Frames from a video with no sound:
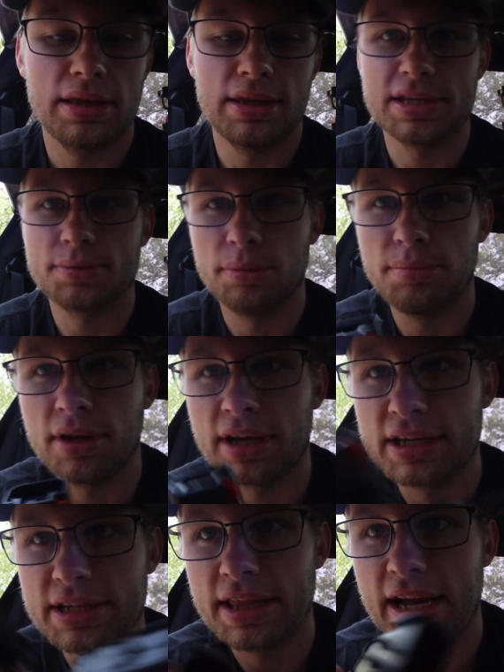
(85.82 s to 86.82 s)
This will
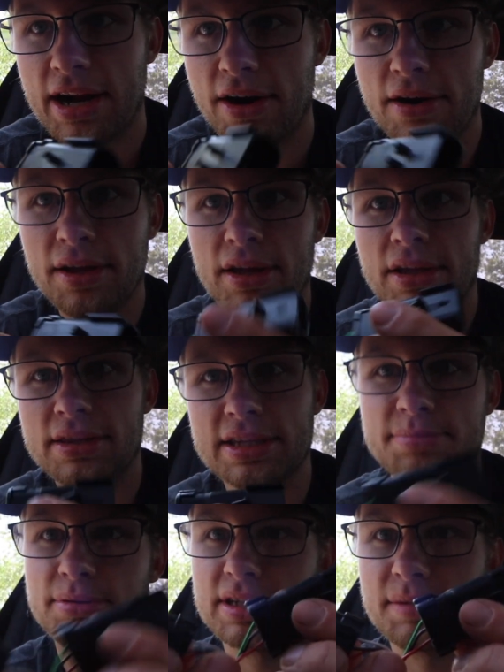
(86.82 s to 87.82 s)
plug into there.
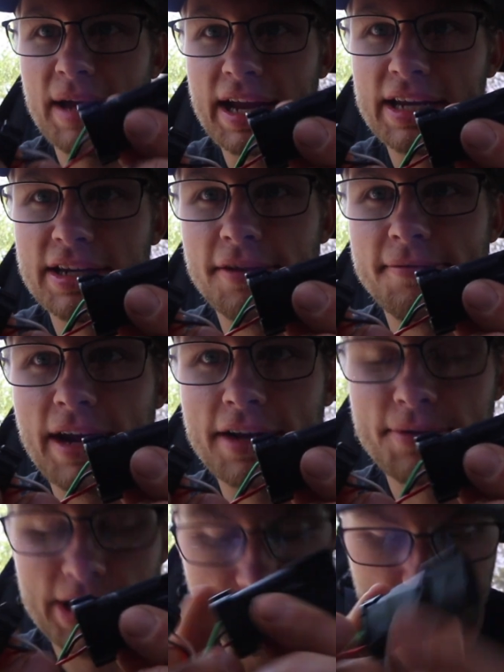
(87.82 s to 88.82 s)
This plugs back into the
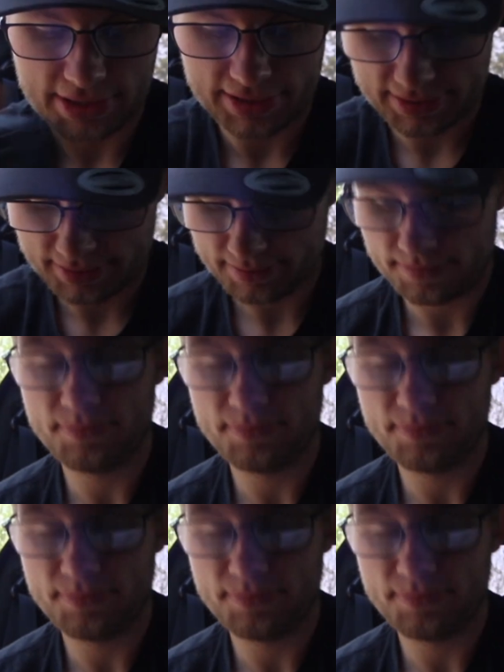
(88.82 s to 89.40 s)
factory harness.